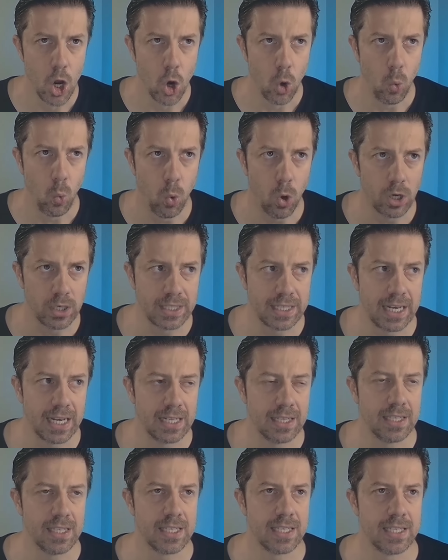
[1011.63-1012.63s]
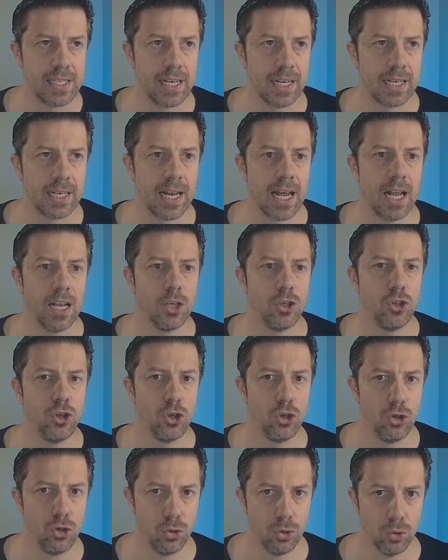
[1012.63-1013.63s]
What can this technology
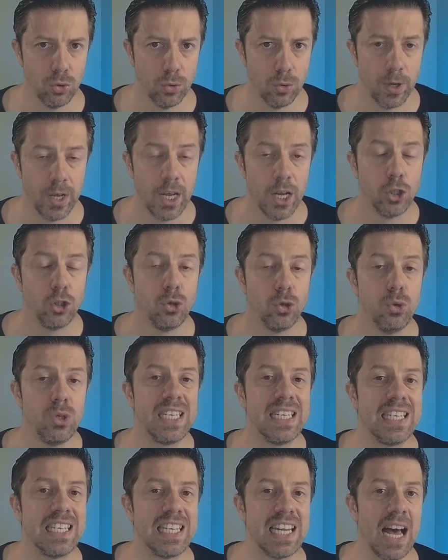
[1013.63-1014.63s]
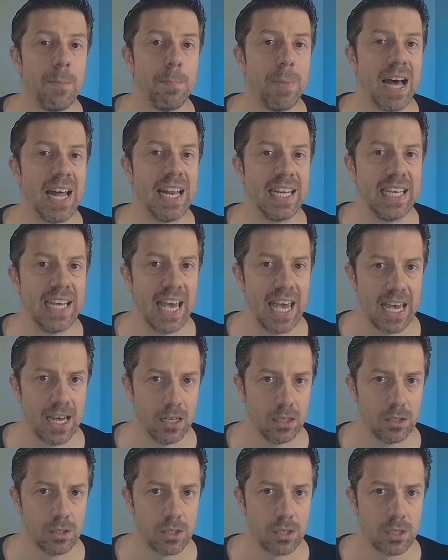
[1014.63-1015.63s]
do to somebody
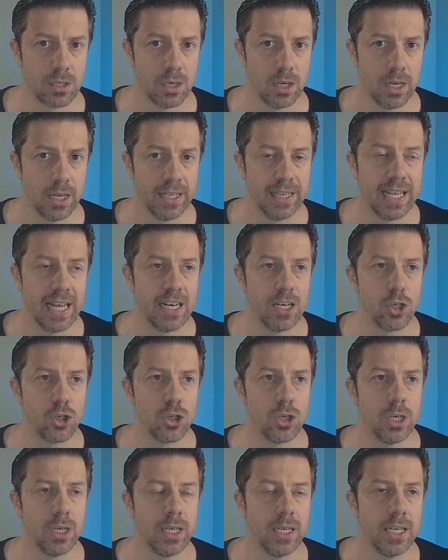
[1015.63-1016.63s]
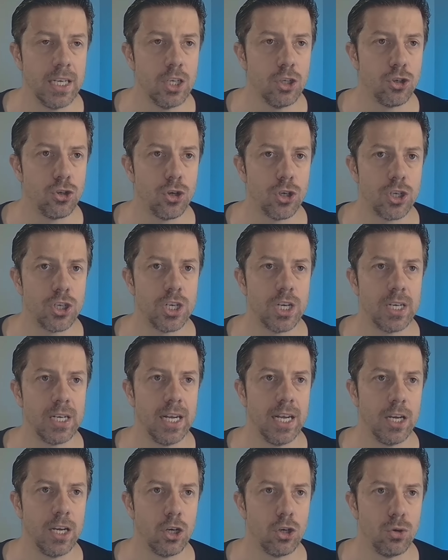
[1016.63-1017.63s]
else that is interested
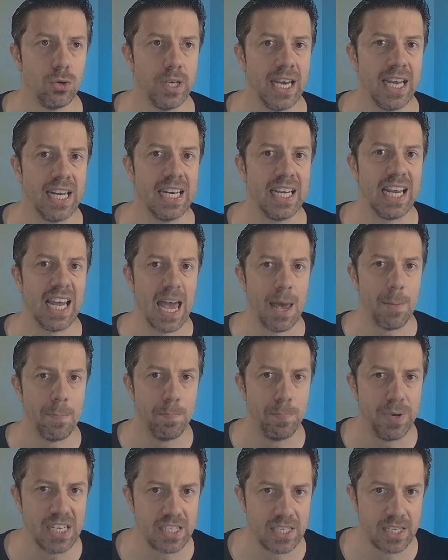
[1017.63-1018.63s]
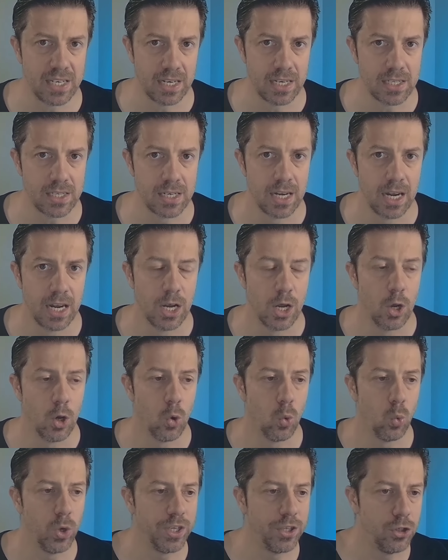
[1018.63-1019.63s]
in creating a business
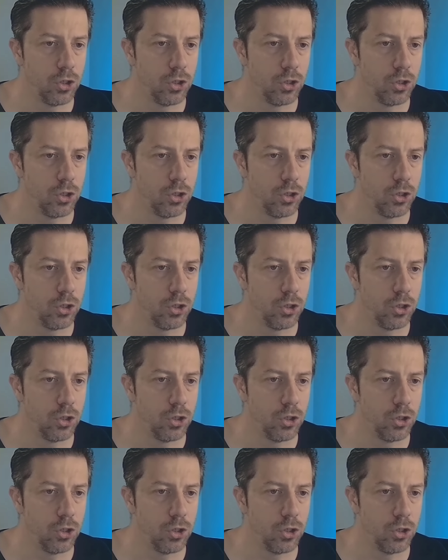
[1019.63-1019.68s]
with